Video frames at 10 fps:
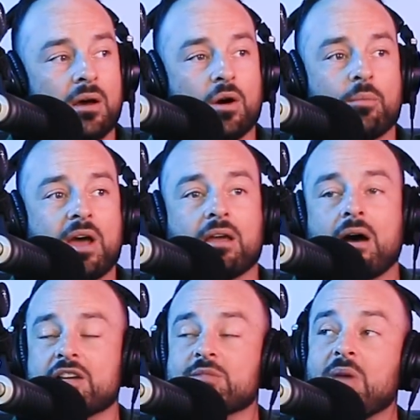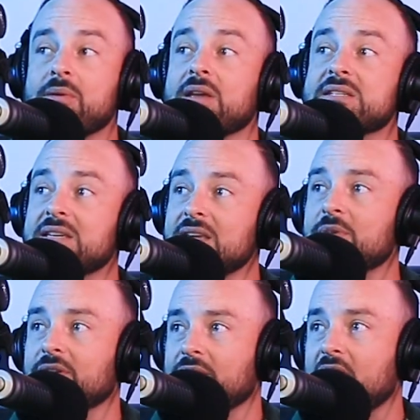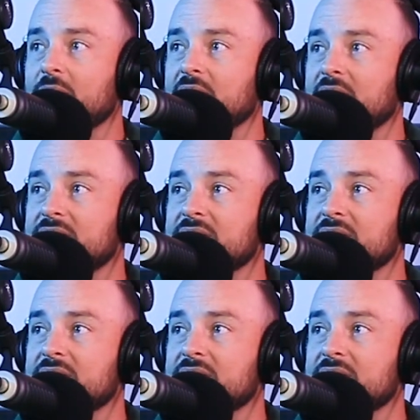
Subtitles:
oh my gosh, maybe a team environment is